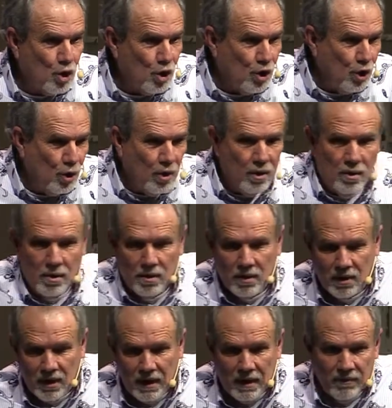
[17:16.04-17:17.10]
Good,
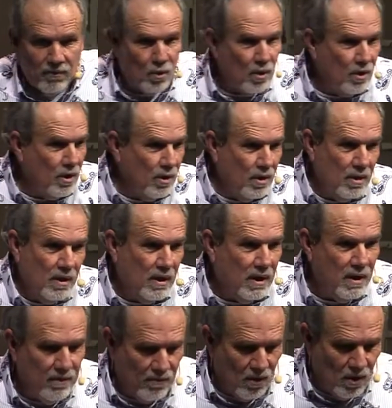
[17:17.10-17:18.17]
evil, good,
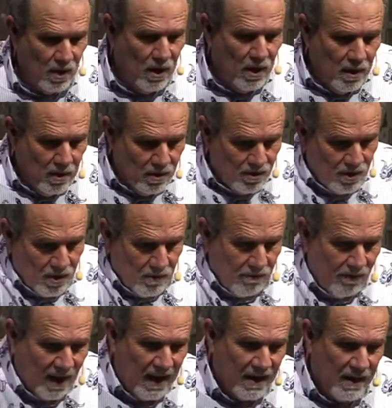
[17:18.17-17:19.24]
evil. There's a
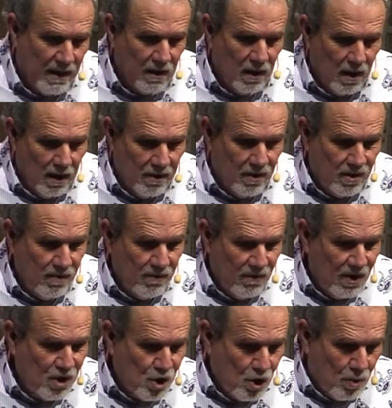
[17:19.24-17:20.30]
dividing line, the
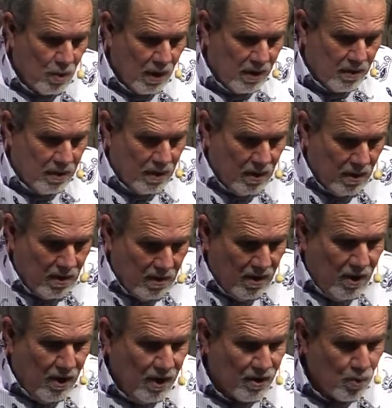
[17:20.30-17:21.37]
division right there.
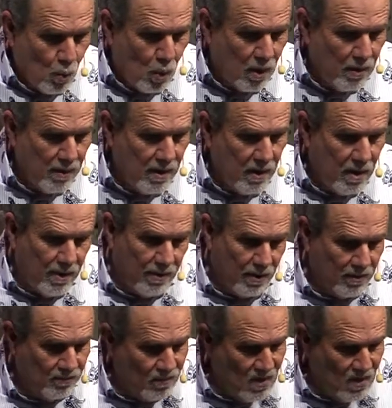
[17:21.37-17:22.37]
It's one or the other.